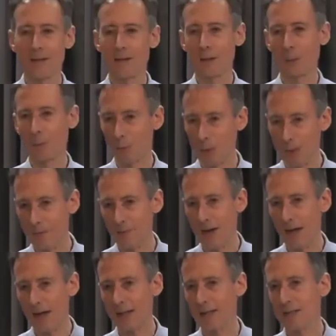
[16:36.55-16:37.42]
the
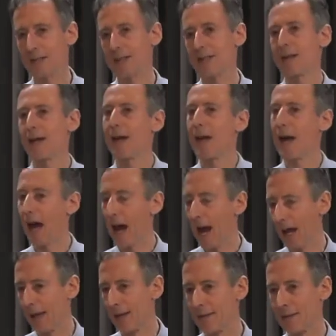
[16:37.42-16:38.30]
prefects
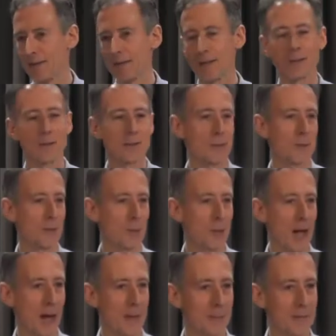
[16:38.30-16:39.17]
and the school
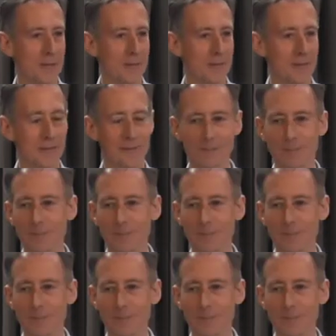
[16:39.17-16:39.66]
captain.